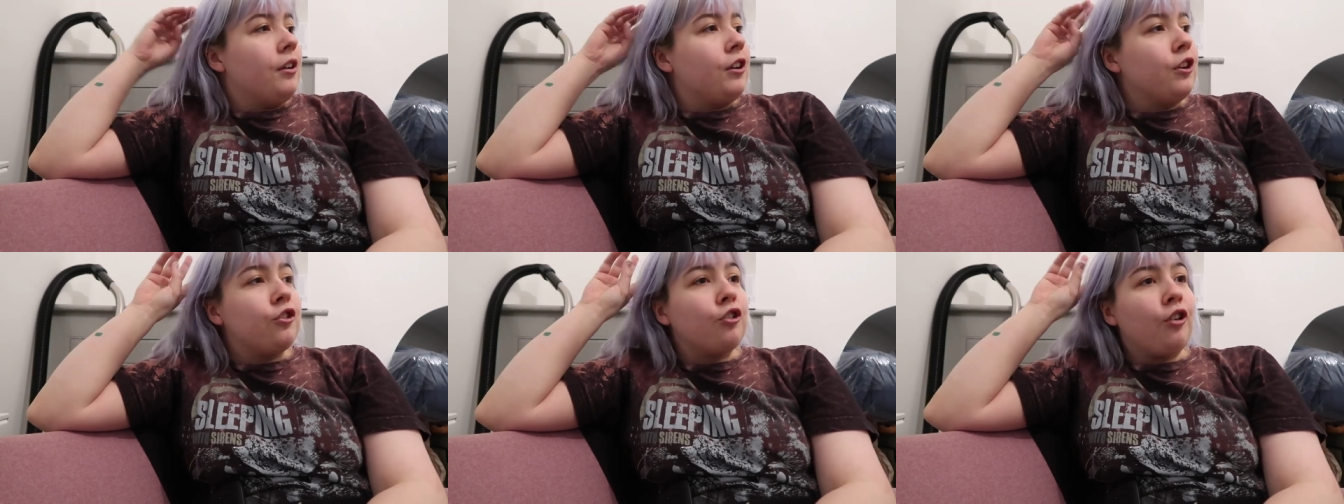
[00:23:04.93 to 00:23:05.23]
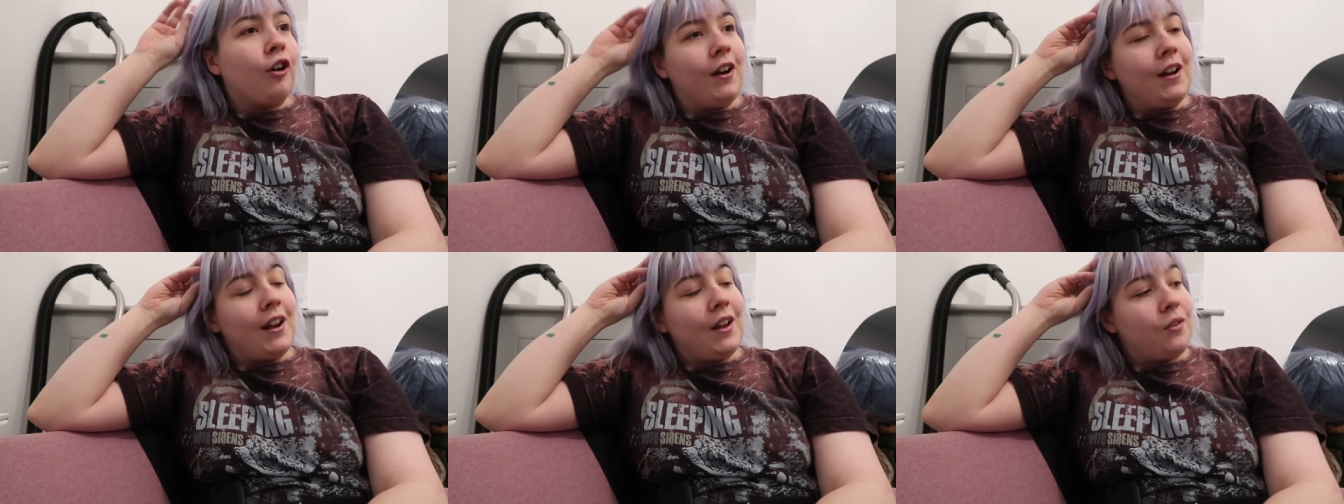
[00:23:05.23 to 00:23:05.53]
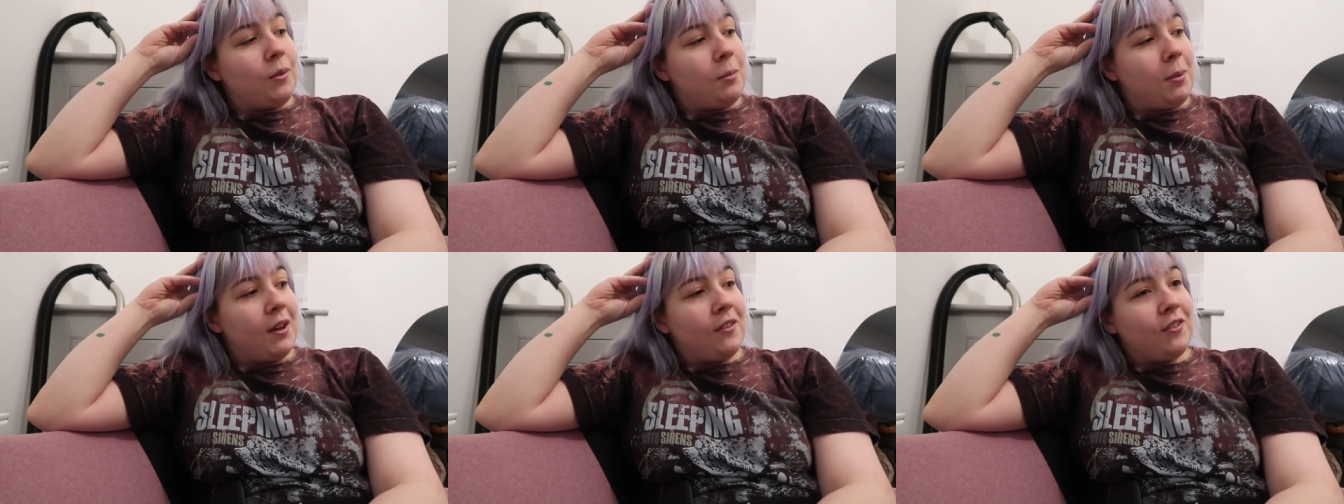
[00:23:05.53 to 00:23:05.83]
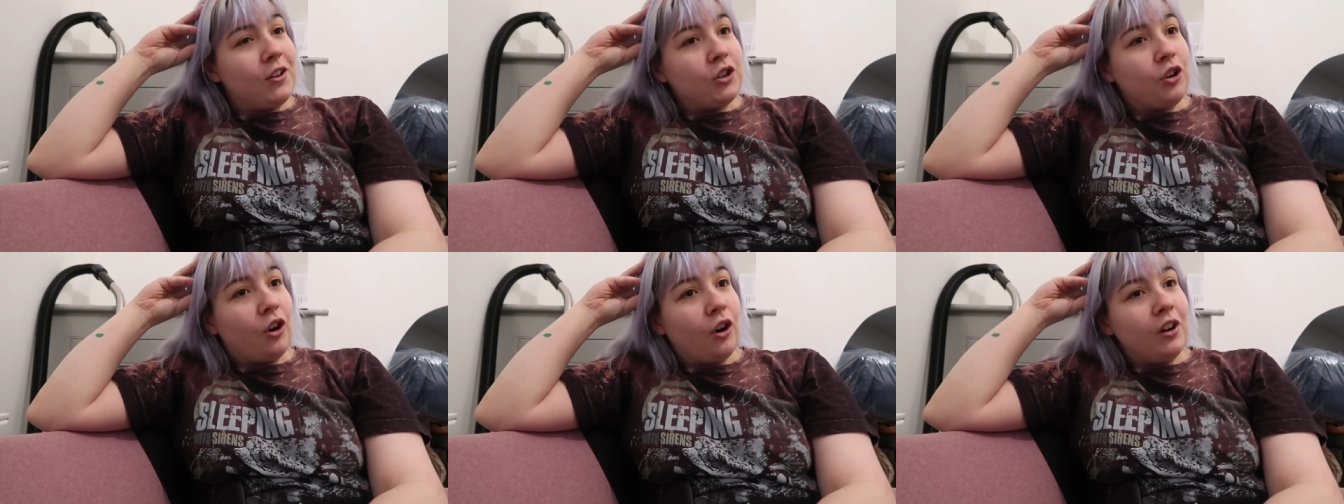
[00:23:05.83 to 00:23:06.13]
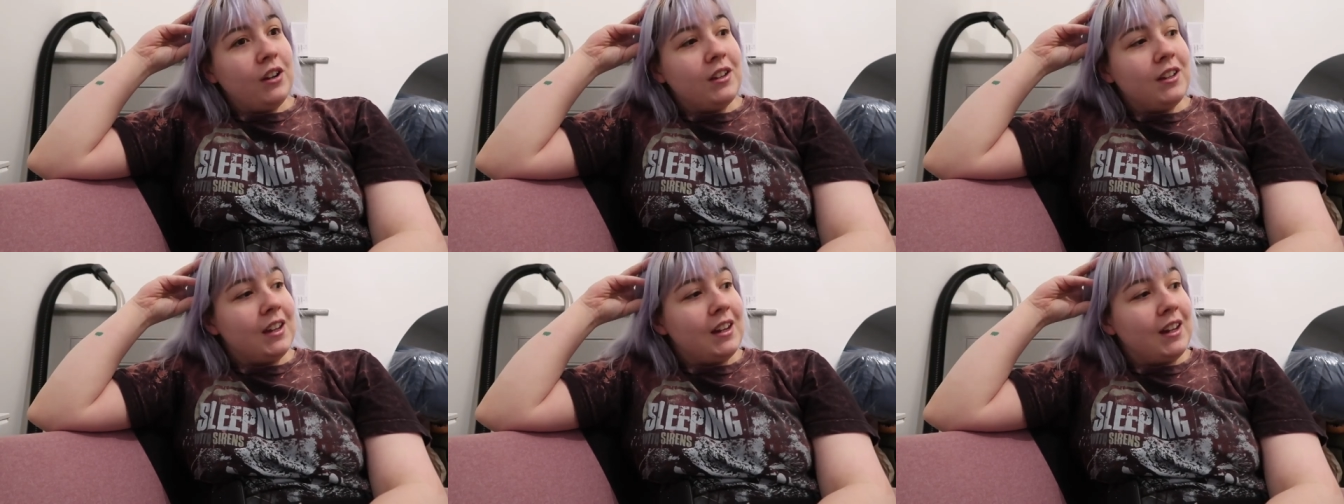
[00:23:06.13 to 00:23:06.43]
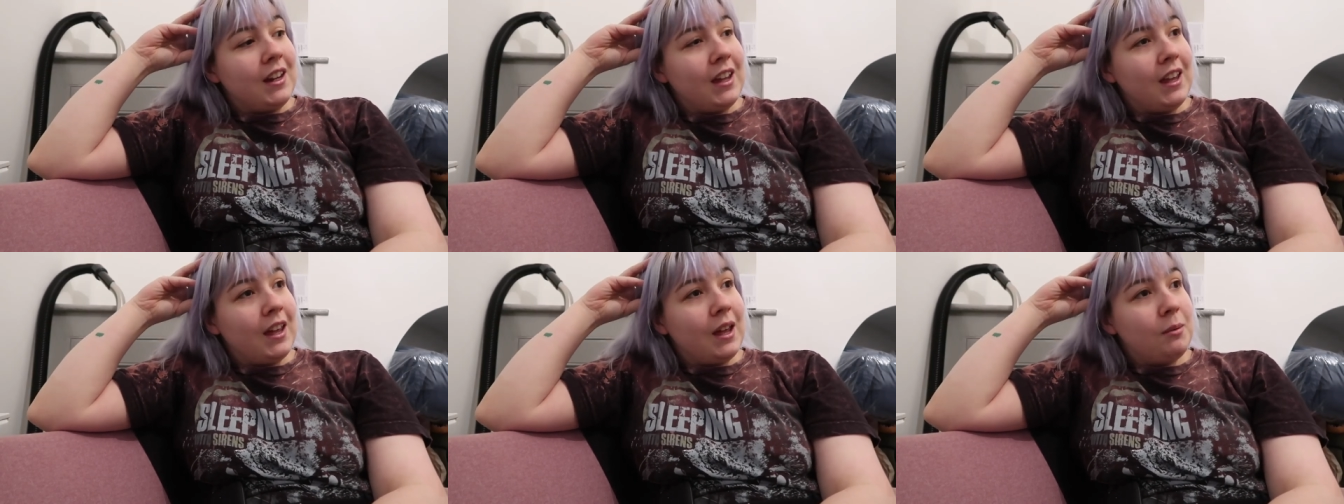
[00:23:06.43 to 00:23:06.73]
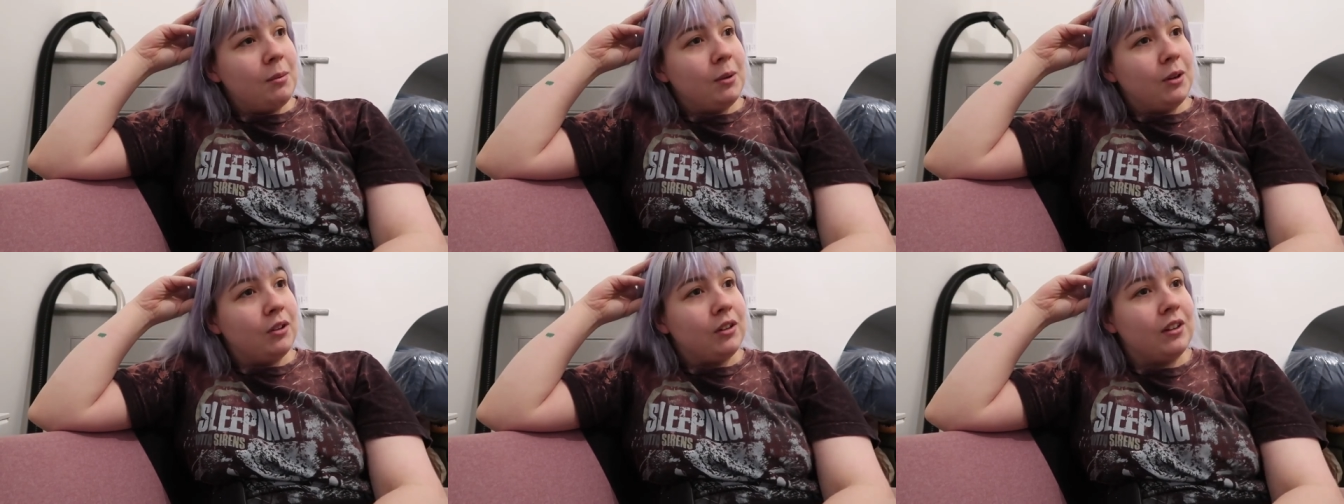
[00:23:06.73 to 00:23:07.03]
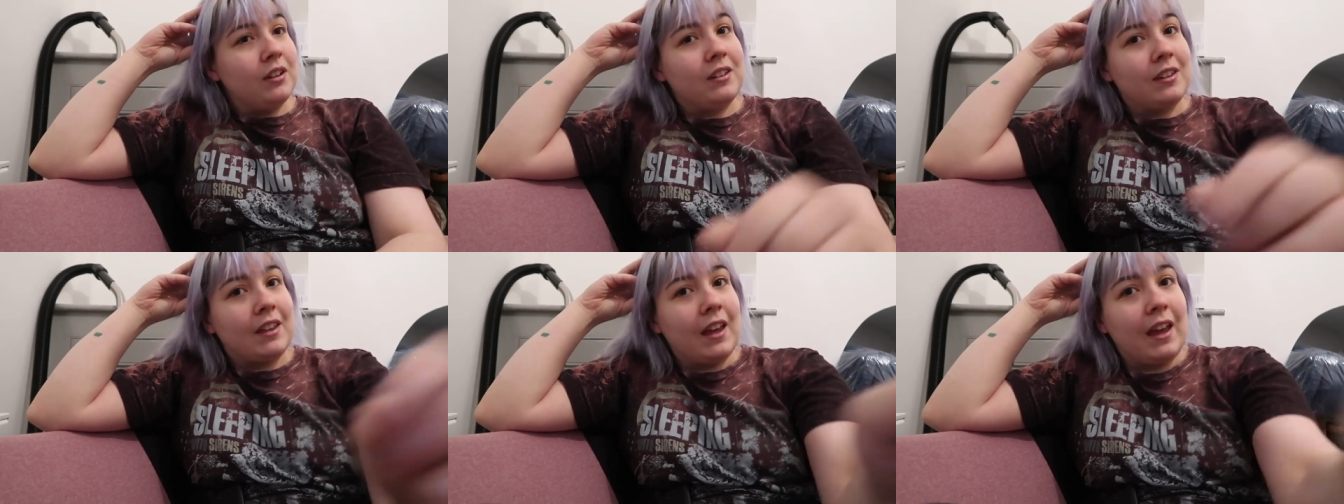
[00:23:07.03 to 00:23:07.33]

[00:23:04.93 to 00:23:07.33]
gonna try and have a bit of a tidy in here because it's